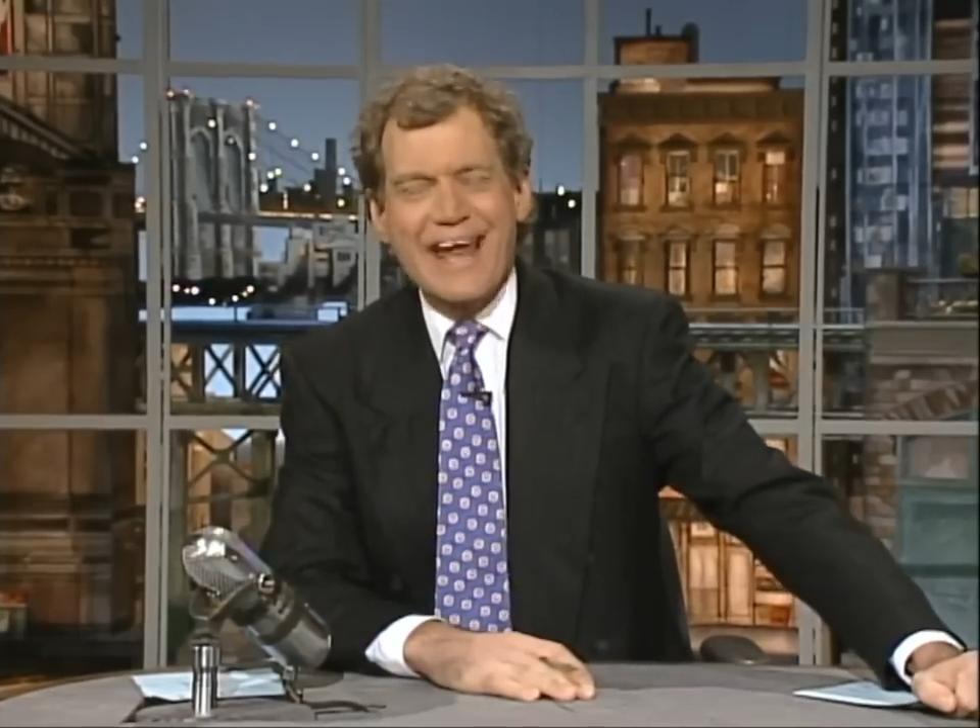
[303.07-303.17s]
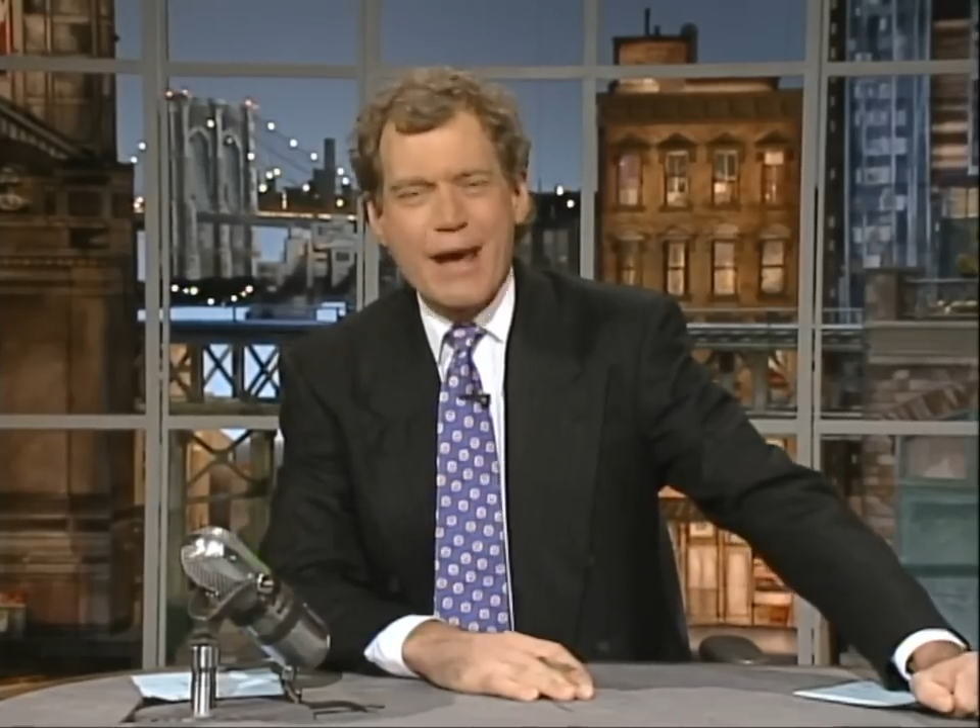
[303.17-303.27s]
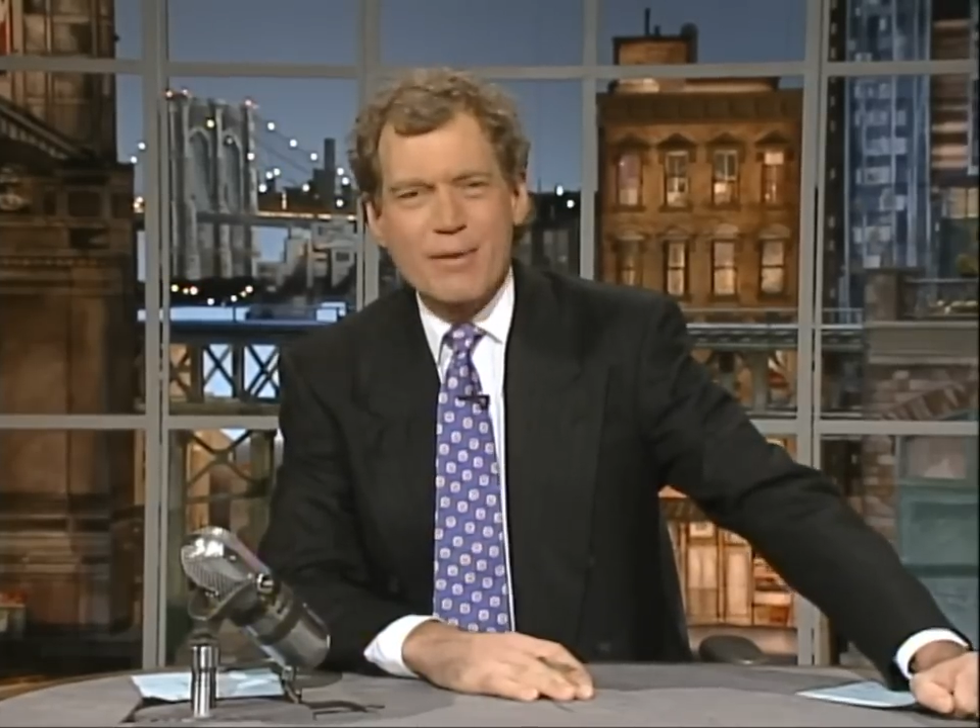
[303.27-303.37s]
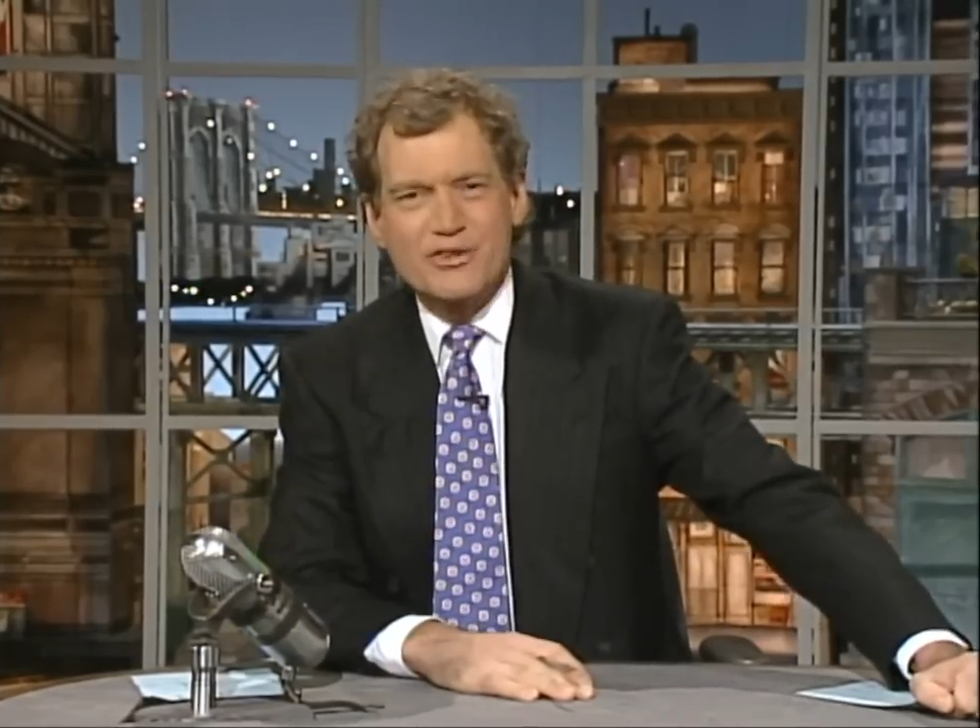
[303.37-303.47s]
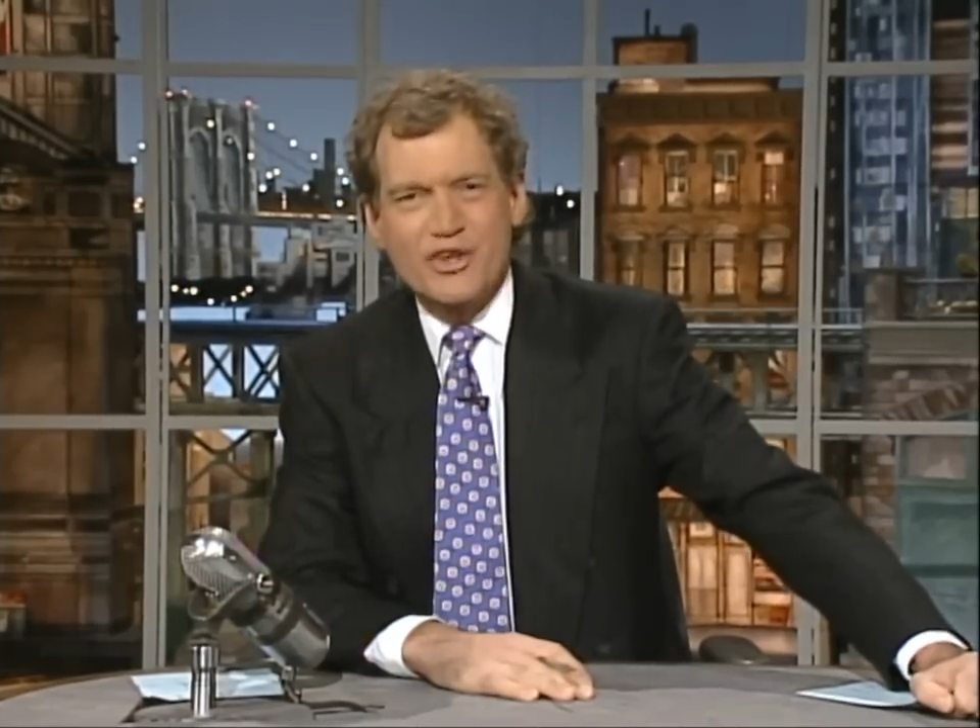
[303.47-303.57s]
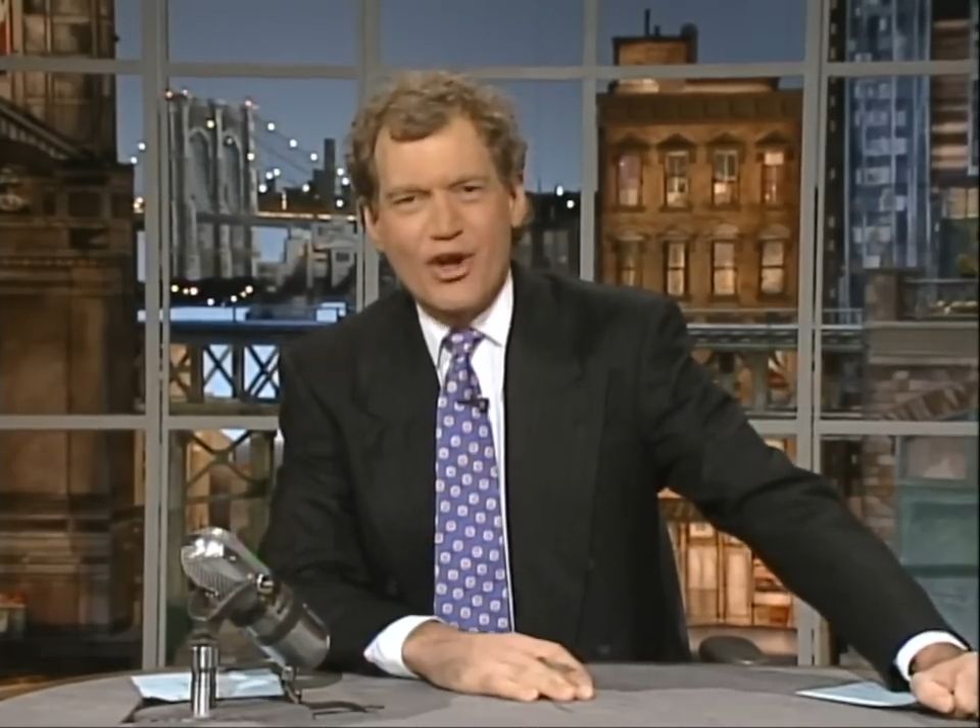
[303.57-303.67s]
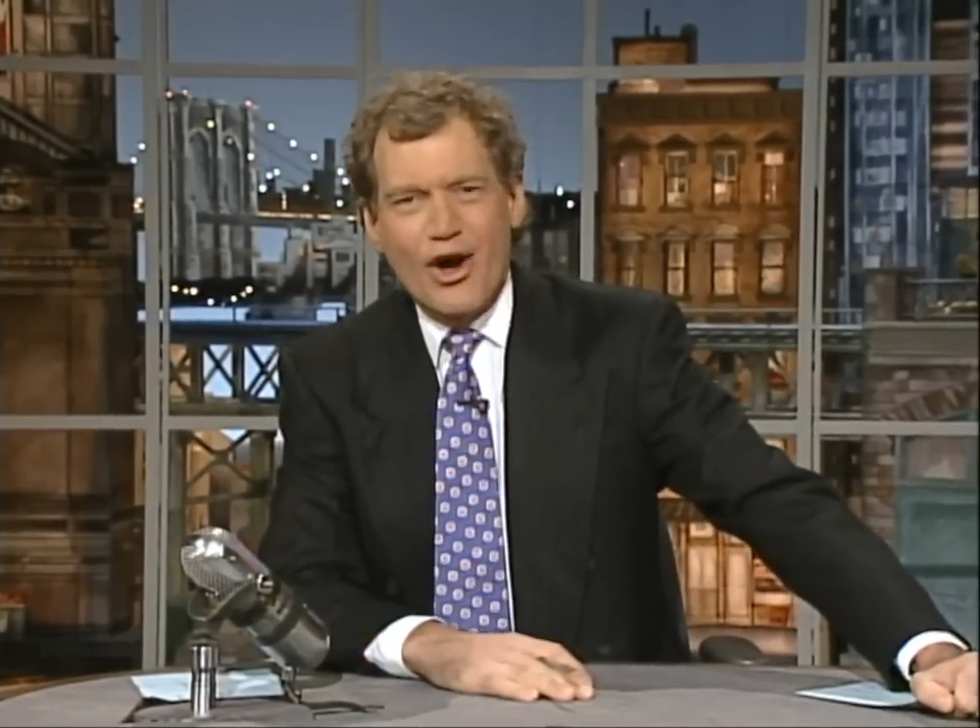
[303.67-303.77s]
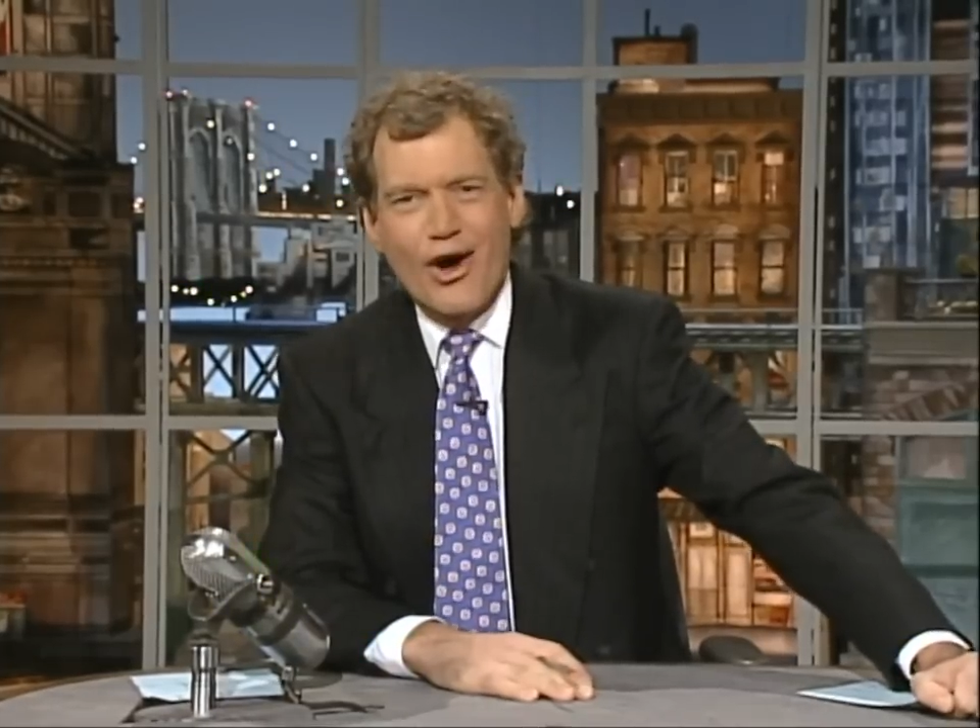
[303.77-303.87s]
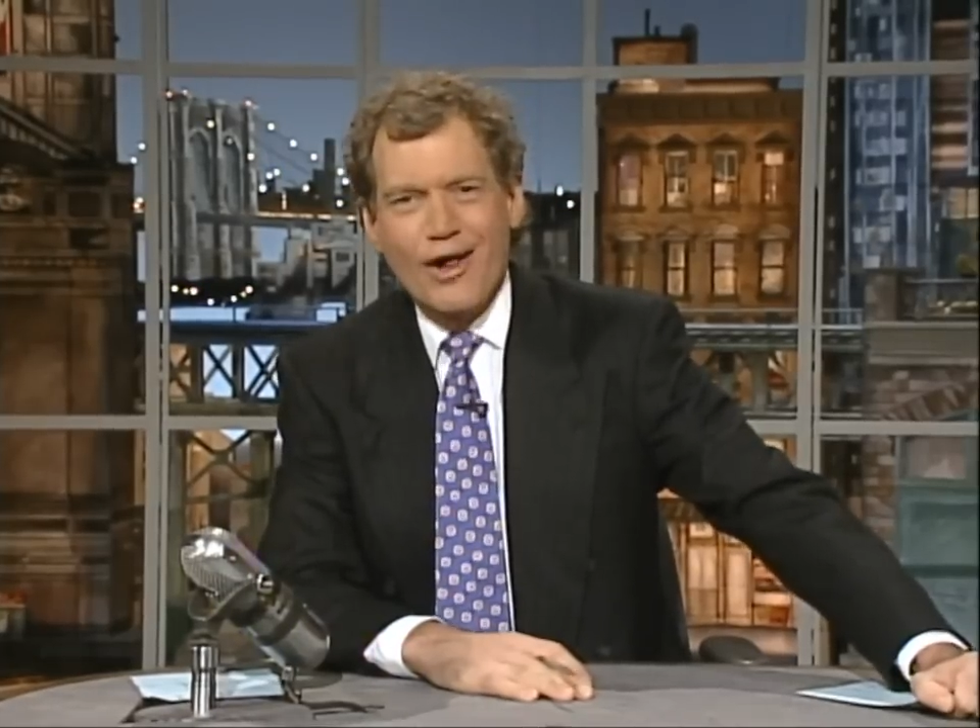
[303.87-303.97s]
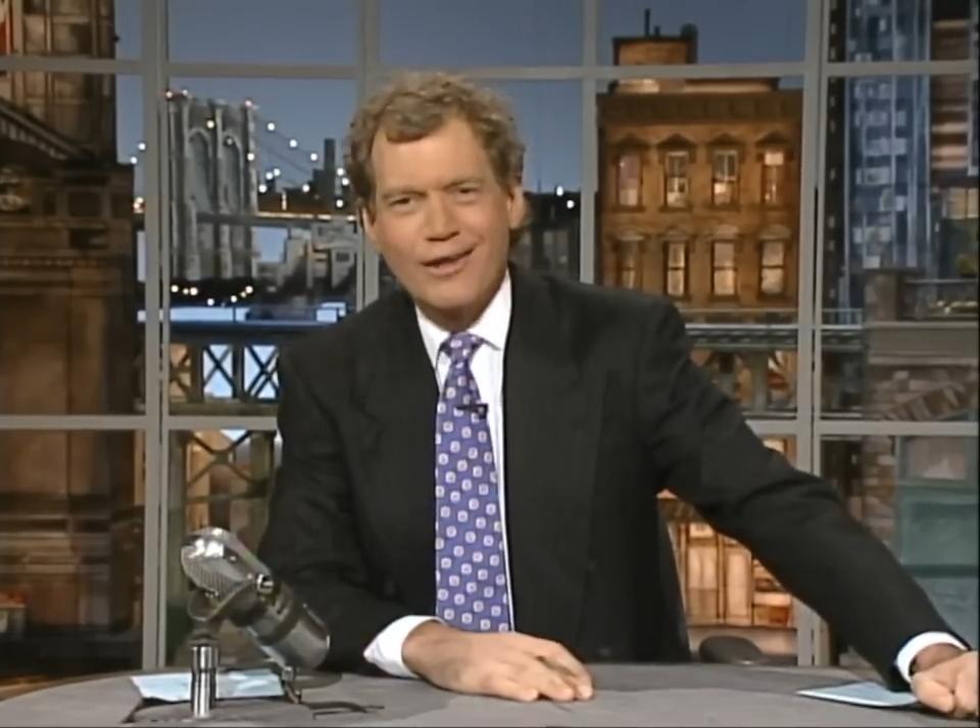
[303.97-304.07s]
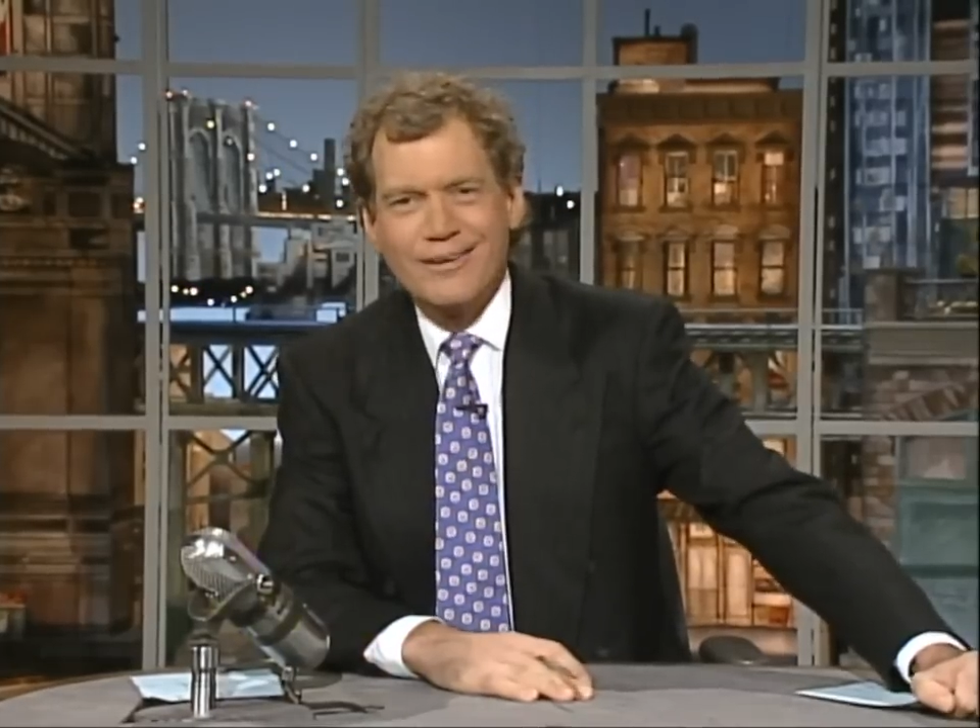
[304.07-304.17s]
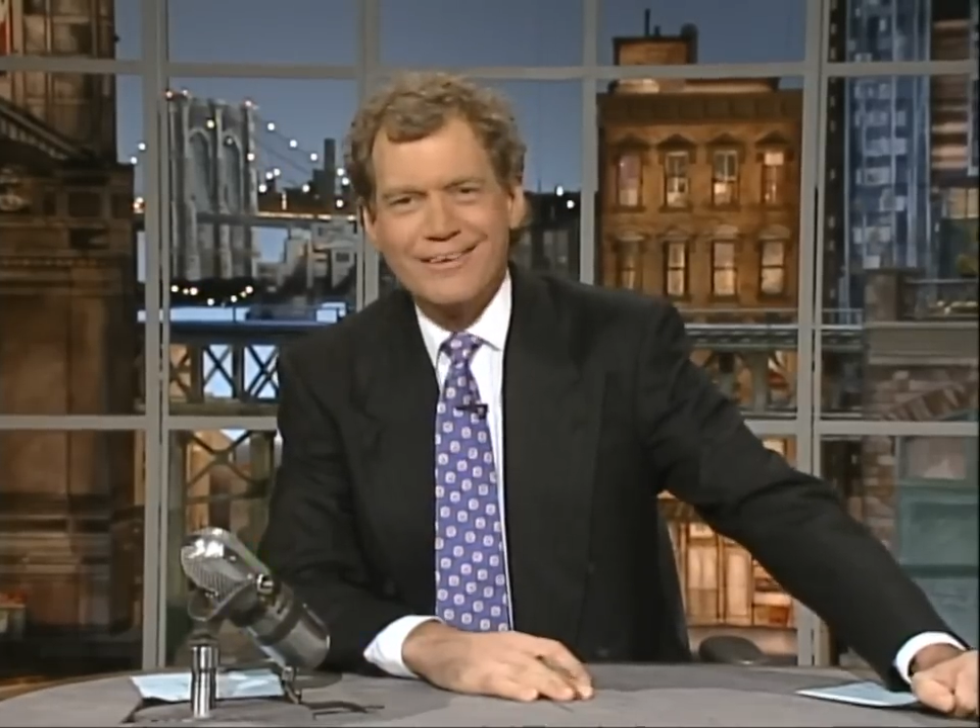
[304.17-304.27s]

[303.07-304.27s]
damage at all.